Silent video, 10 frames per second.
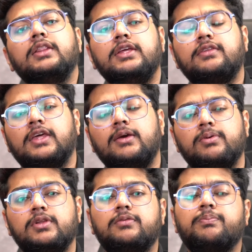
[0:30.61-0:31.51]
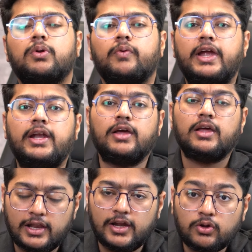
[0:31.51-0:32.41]
these cables provide
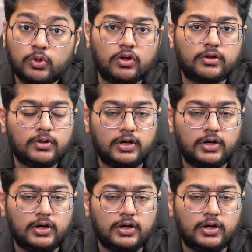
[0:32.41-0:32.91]
color to your